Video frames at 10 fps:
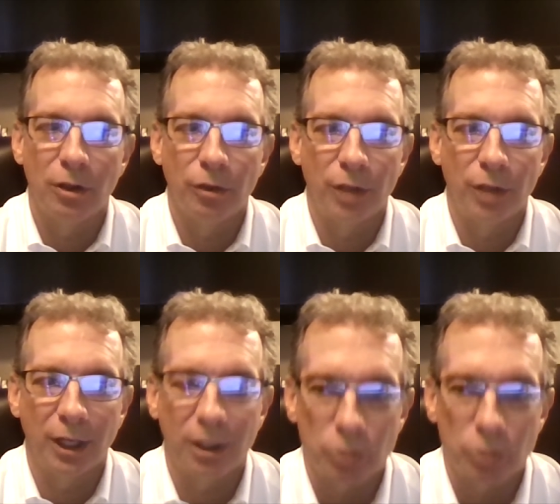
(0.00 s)
that
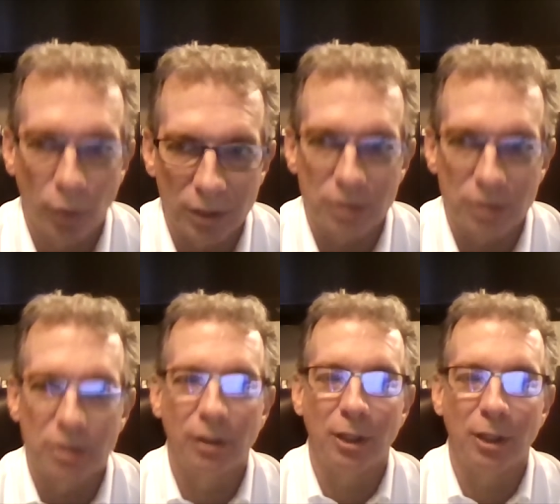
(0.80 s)
it is witnessed
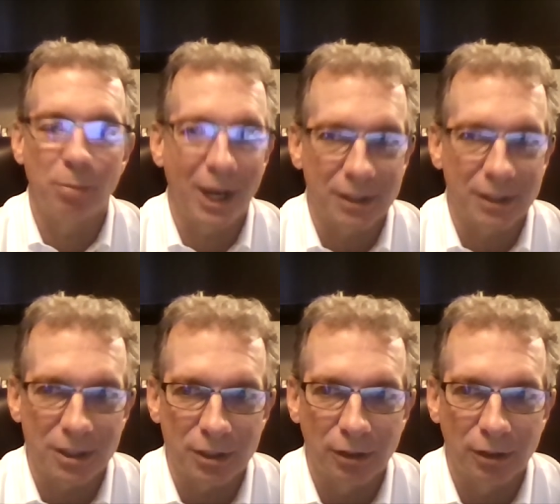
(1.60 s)
in
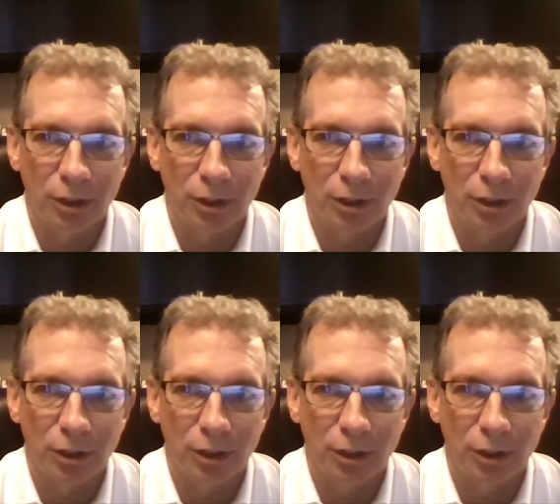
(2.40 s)
backtesting,